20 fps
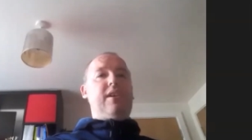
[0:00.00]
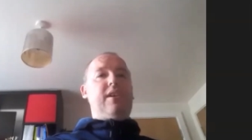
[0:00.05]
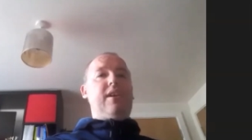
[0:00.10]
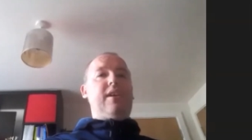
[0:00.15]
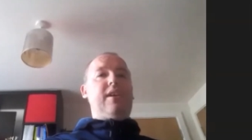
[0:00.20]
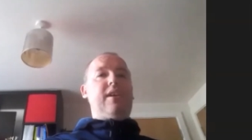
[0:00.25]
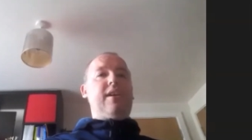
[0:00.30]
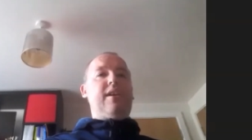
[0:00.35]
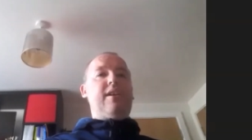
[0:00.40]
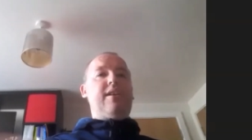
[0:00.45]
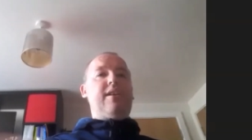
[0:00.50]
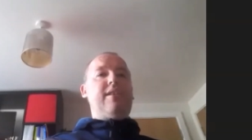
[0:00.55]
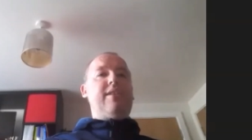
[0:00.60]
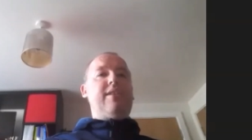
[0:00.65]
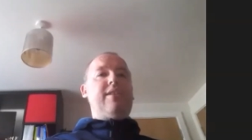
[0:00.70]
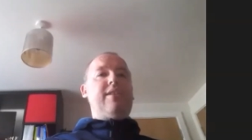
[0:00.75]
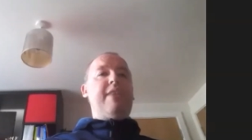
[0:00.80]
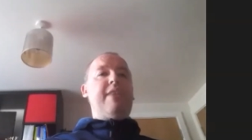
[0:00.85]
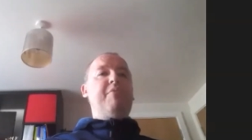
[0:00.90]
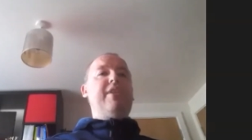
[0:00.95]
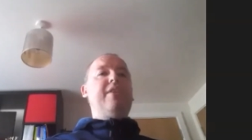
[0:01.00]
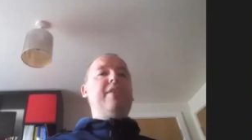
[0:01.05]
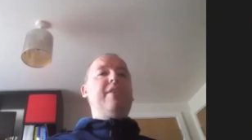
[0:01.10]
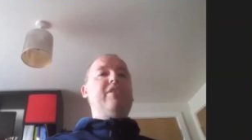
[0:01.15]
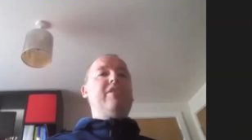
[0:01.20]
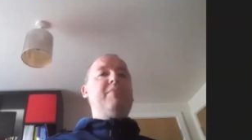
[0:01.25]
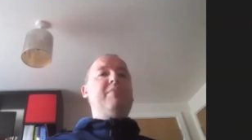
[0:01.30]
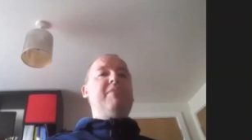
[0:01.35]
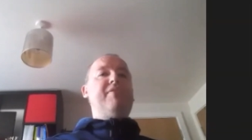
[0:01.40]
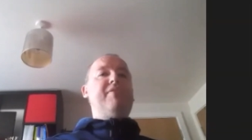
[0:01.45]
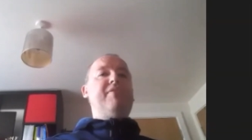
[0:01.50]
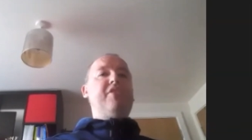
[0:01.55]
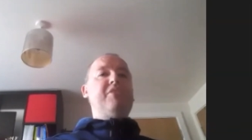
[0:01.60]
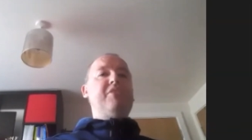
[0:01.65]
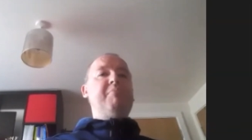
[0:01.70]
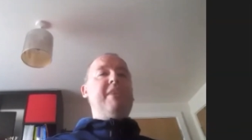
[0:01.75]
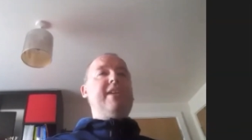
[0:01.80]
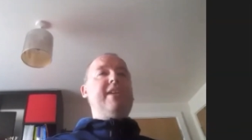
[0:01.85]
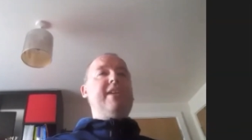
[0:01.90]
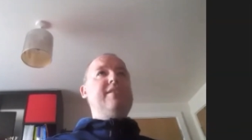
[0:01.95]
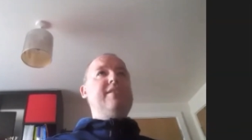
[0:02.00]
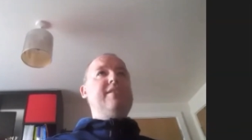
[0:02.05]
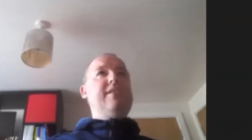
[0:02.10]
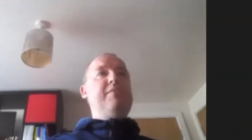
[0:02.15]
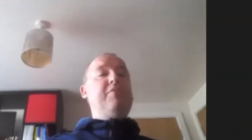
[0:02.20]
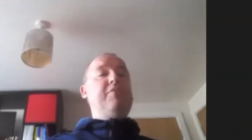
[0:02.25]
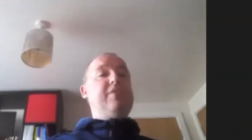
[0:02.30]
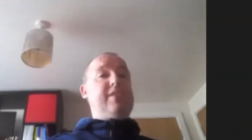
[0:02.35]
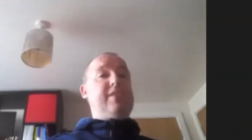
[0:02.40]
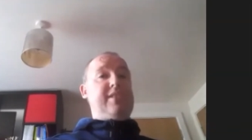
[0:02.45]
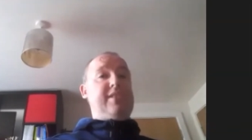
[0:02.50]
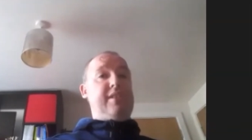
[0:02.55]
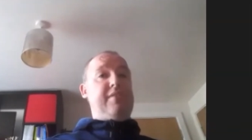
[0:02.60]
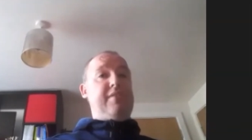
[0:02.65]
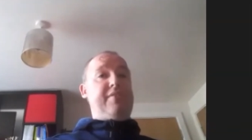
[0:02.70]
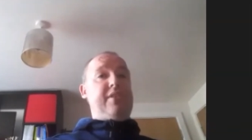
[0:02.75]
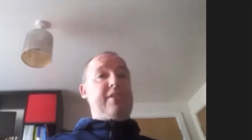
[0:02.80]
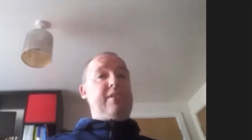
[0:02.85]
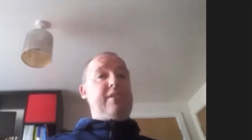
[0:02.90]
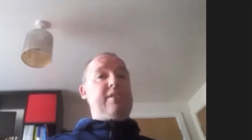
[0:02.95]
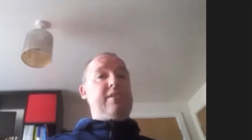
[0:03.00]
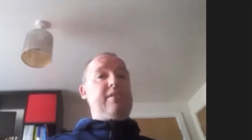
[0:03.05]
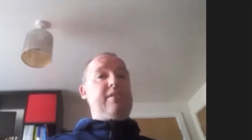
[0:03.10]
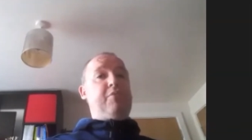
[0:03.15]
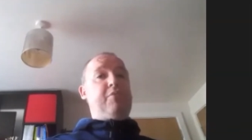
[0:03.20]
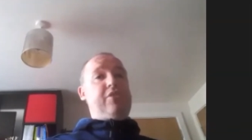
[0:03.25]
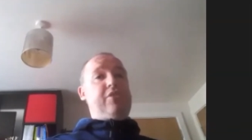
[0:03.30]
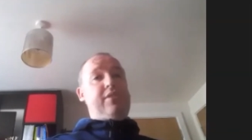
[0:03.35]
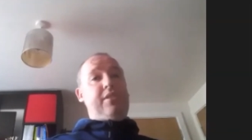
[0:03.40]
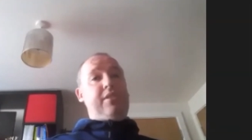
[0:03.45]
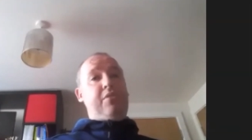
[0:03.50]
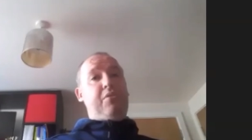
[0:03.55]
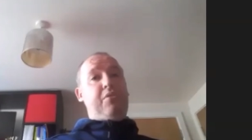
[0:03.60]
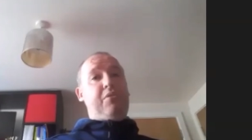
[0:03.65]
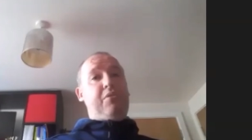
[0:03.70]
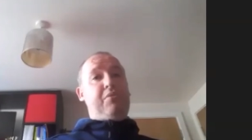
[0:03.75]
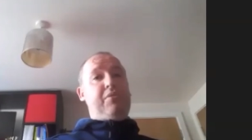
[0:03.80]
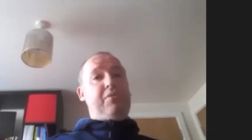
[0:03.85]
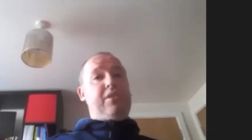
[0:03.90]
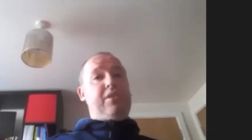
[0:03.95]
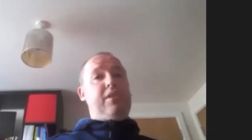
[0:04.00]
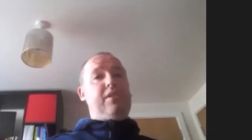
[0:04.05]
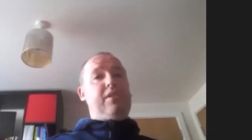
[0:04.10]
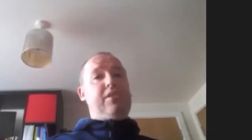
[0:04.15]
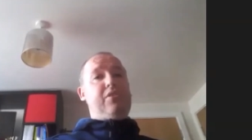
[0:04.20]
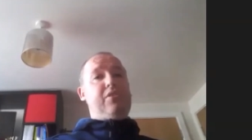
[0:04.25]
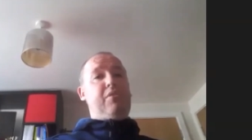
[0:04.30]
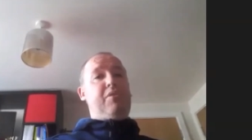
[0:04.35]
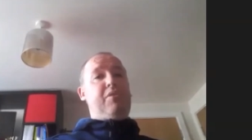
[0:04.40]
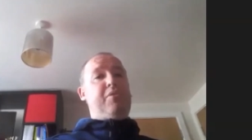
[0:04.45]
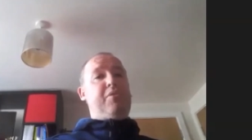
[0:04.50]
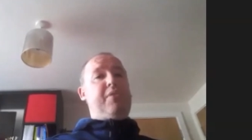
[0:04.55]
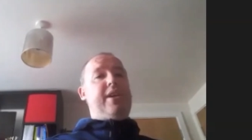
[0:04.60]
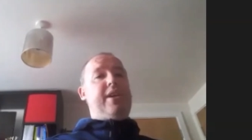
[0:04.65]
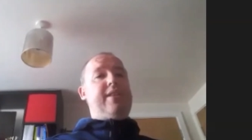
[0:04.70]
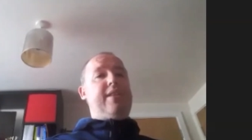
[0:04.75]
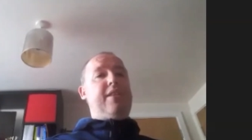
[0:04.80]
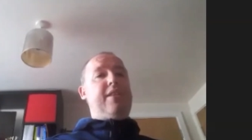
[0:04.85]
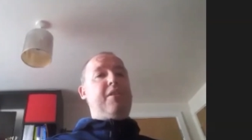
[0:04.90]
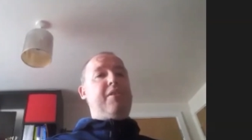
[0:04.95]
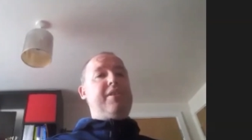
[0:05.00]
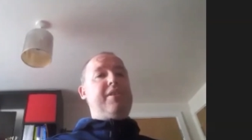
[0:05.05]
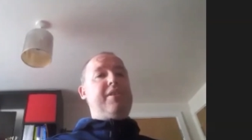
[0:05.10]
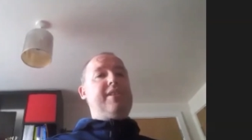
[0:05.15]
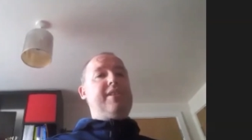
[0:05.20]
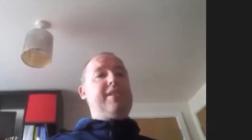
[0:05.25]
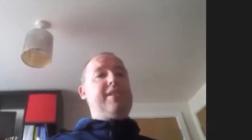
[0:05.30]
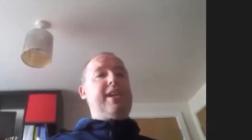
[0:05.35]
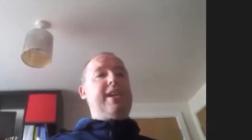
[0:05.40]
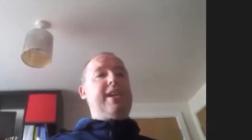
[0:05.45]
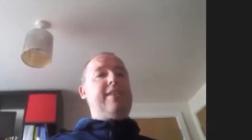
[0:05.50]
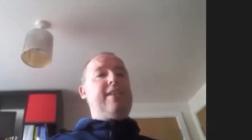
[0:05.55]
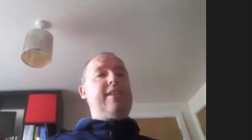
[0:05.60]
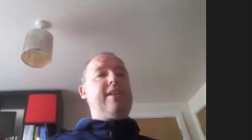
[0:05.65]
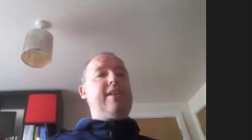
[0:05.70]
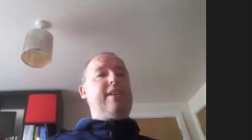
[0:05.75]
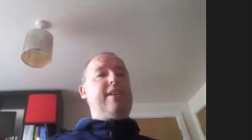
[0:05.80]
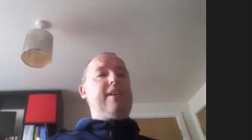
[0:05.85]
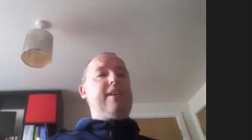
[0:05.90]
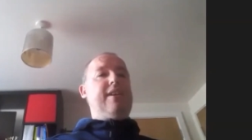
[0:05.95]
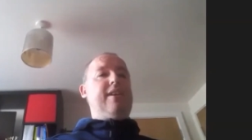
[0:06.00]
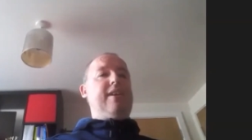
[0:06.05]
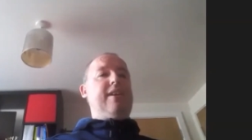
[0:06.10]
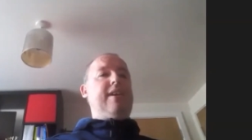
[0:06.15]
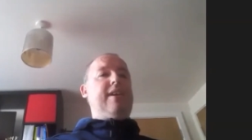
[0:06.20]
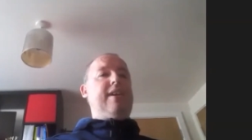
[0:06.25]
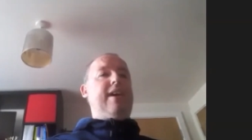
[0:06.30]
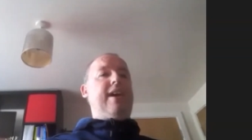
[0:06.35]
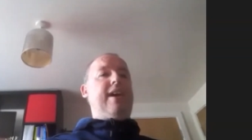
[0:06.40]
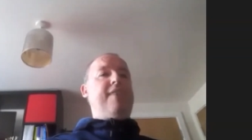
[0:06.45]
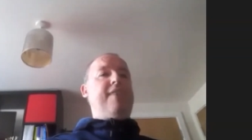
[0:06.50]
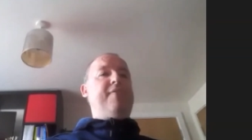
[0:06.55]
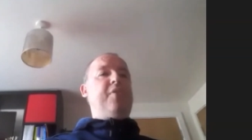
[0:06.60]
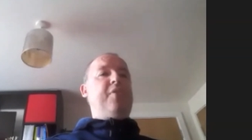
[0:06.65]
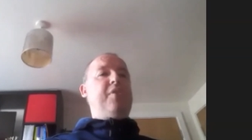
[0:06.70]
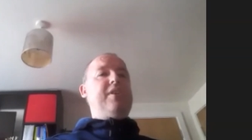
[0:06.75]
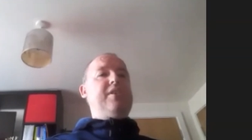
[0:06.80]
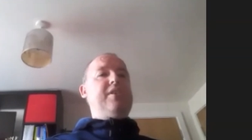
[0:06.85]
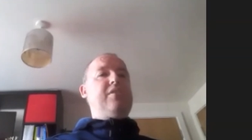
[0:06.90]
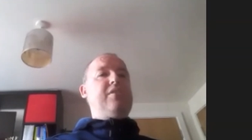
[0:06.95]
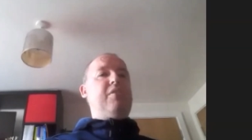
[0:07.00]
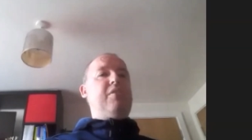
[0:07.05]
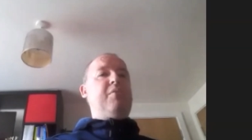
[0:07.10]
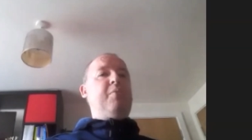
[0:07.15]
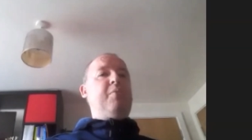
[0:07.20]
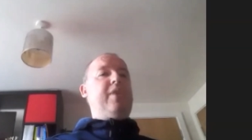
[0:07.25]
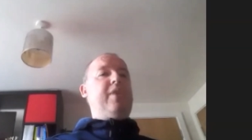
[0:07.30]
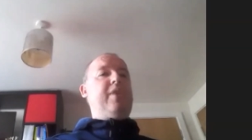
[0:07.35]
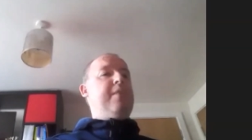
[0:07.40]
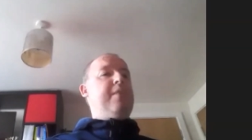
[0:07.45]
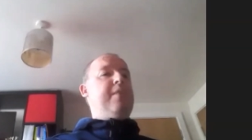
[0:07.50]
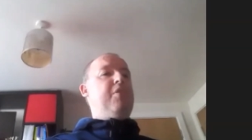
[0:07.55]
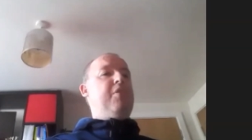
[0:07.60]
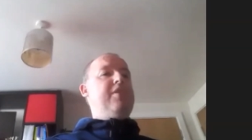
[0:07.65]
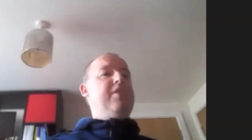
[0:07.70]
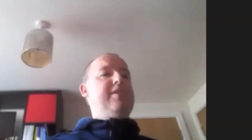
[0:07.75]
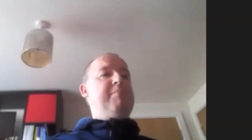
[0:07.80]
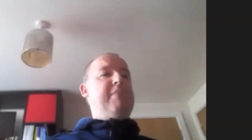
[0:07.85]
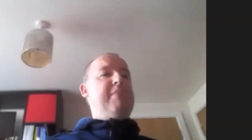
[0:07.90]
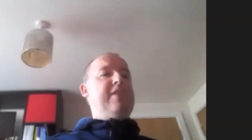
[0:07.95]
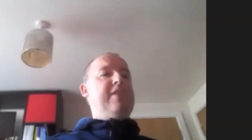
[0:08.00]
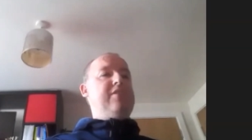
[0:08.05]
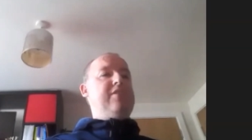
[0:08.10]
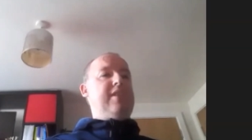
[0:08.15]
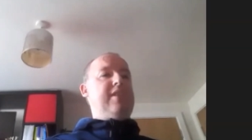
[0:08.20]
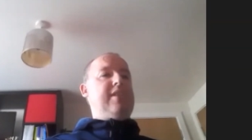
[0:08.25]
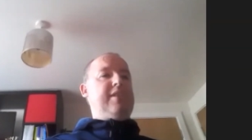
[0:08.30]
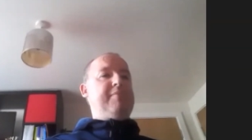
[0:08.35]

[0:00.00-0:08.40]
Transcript: And then when I got to my first medal, it was a silver, it wasn't gold. So although I'd lost again, I focused on where I was in my journey.